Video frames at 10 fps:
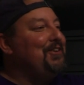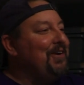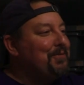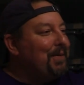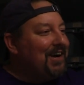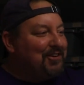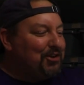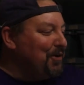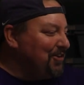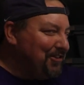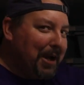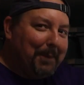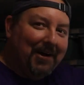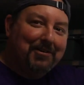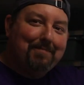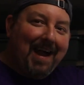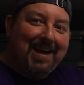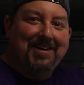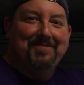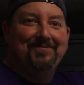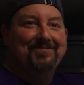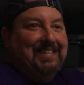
2-inch punch, a 2-inch dick punch. Bam!